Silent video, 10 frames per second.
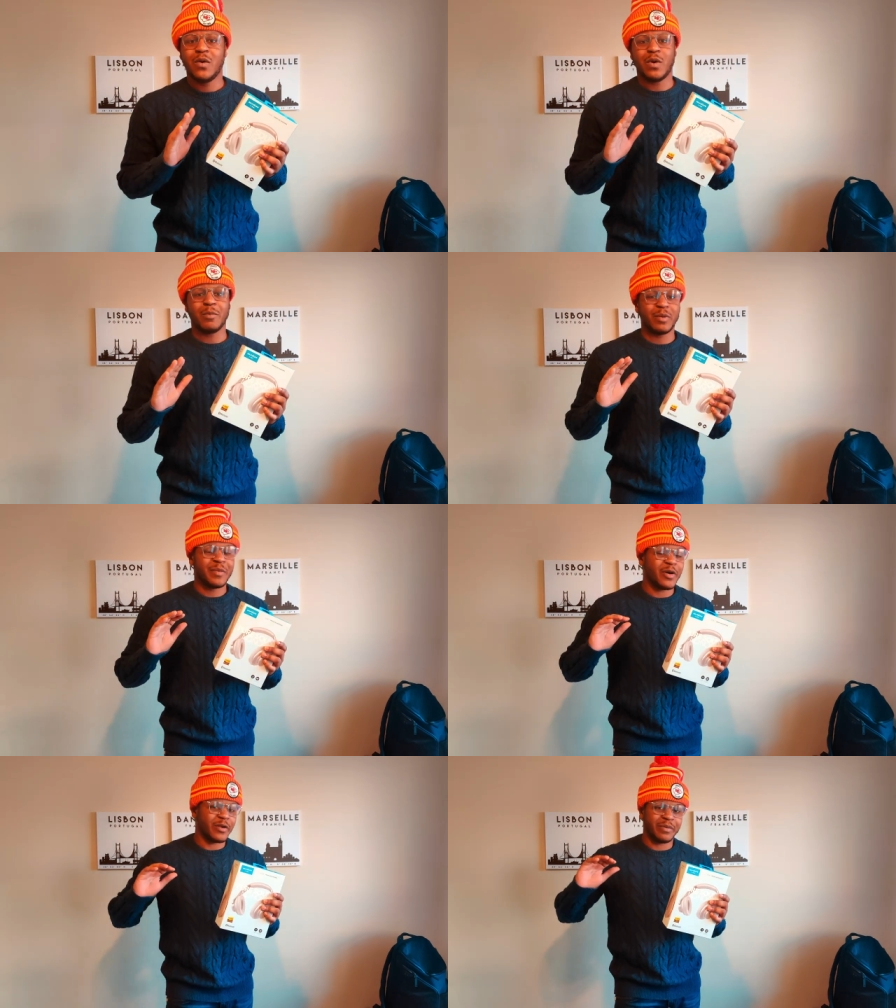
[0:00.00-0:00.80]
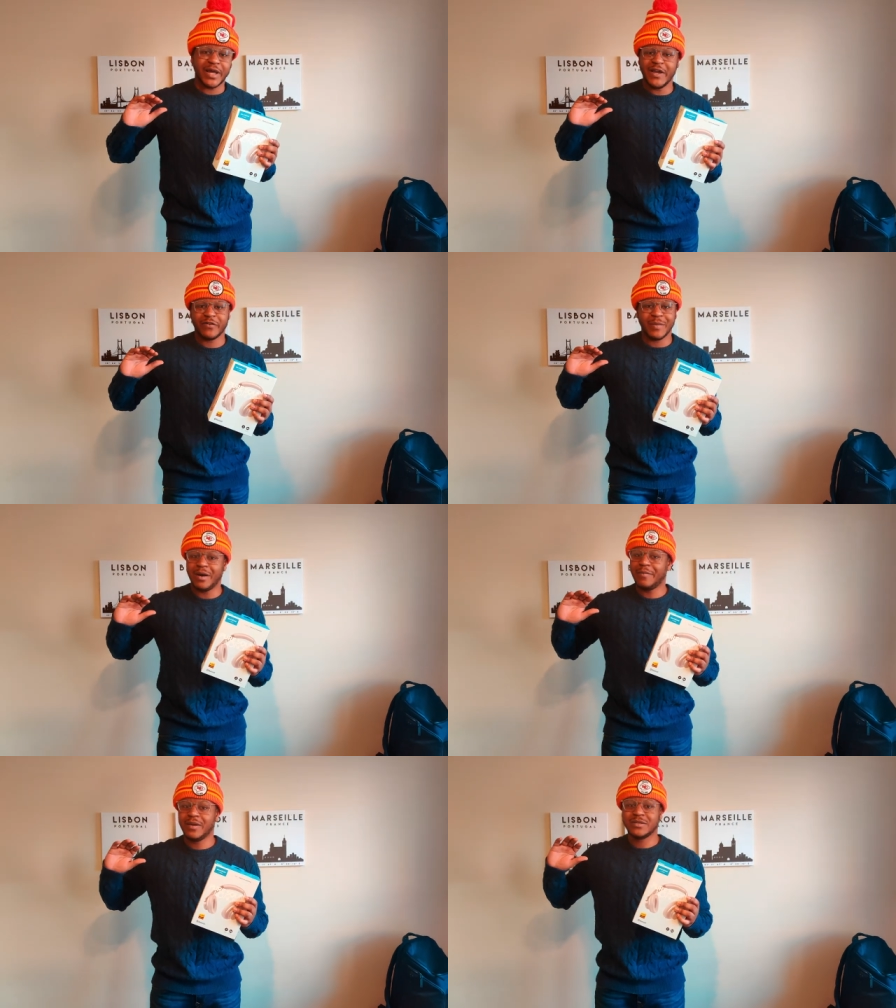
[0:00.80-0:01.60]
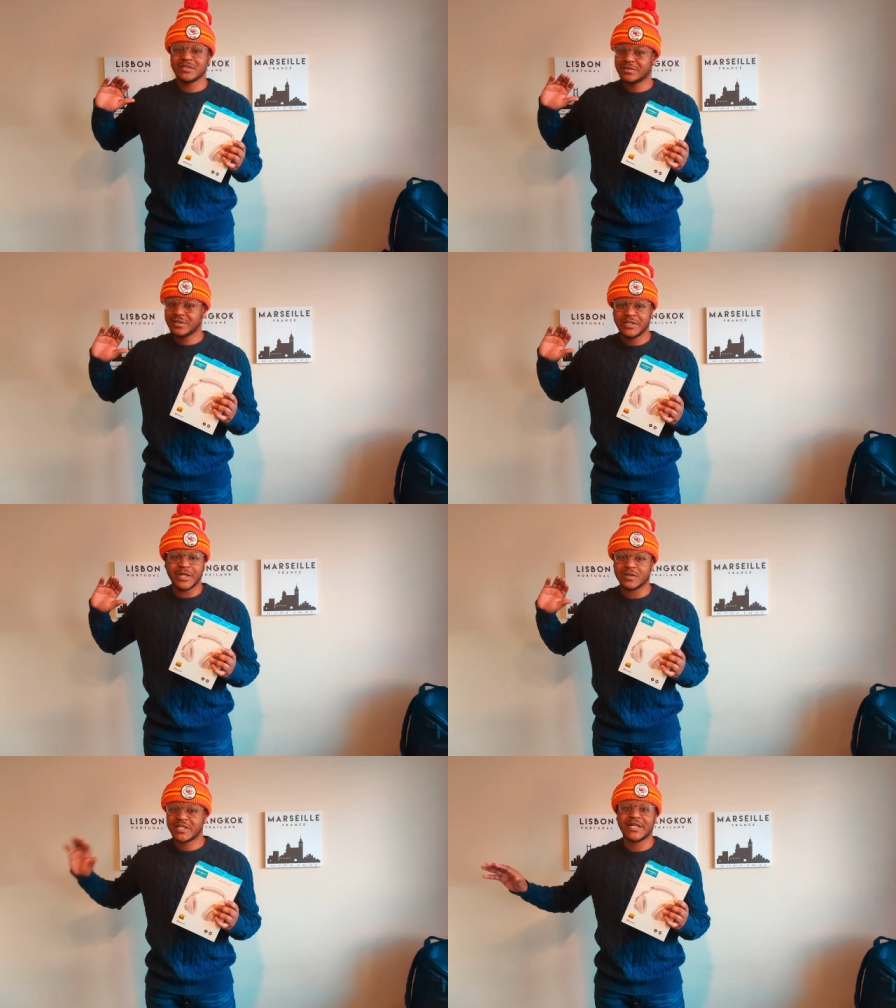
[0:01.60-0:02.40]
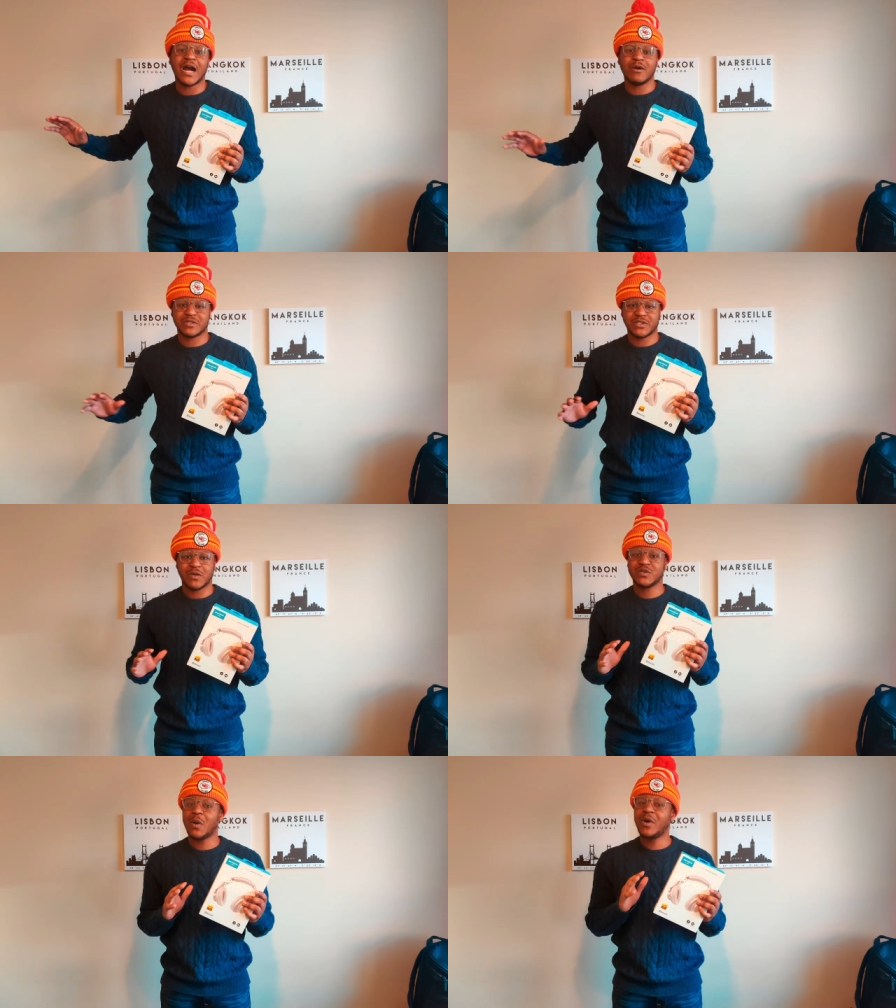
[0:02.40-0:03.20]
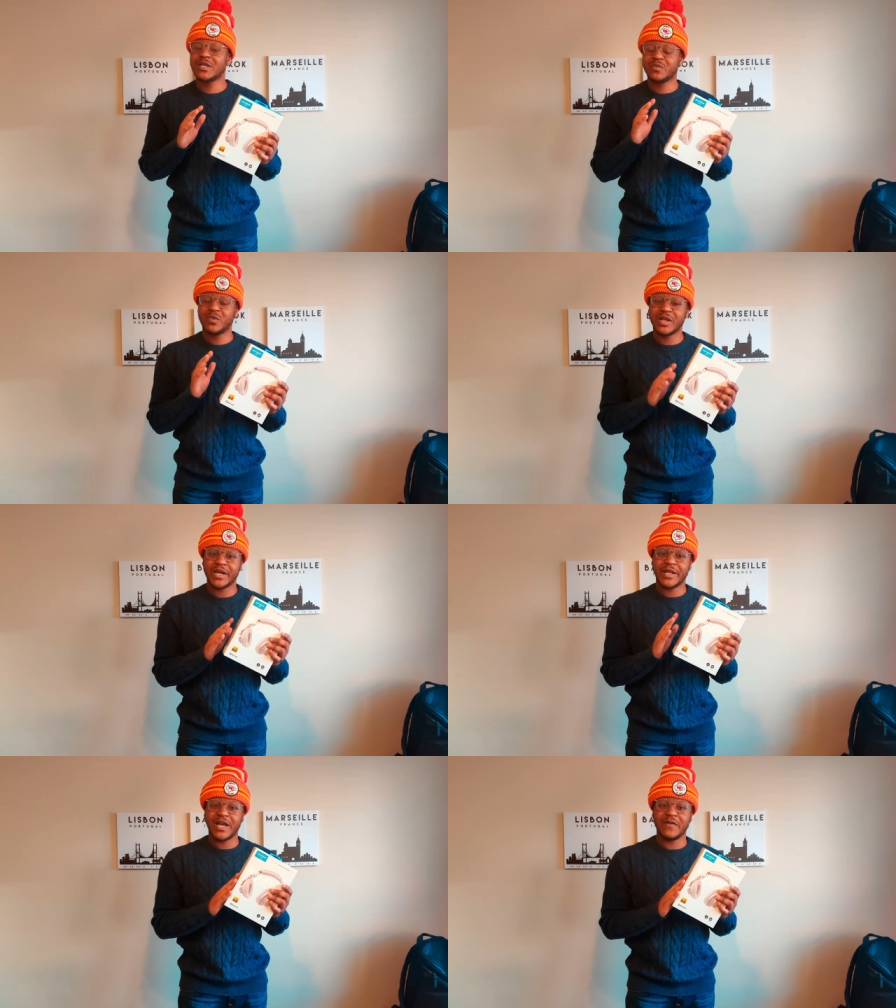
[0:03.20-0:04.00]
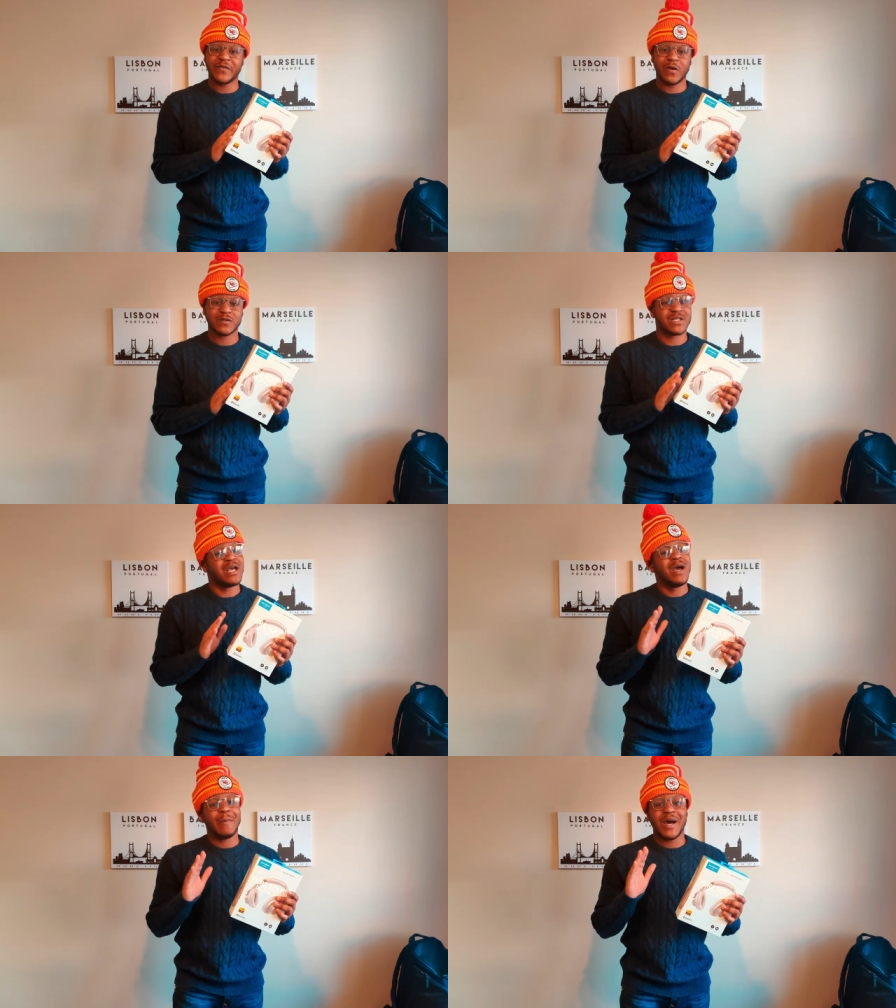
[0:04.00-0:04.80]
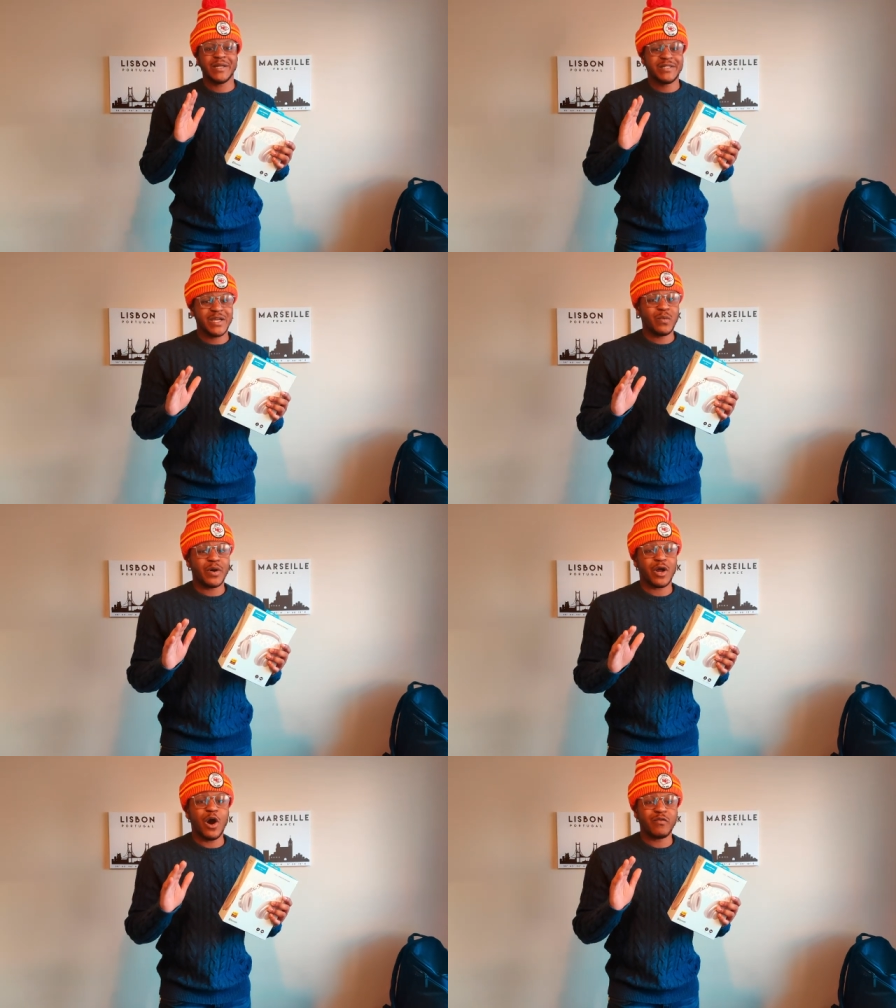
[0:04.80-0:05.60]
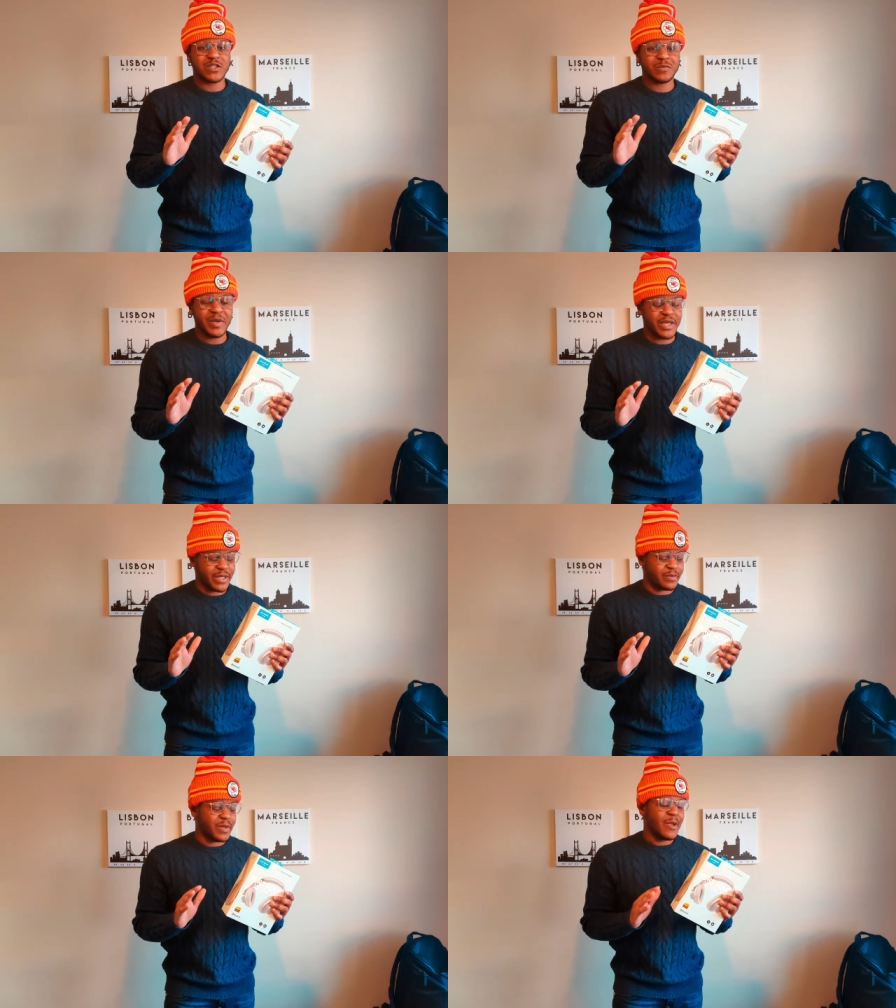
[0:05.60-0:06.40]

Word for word: I'm gonna be on a plane for about you know 10 hours or so. So I wanted some really good headphones, but I didn't want to overspend.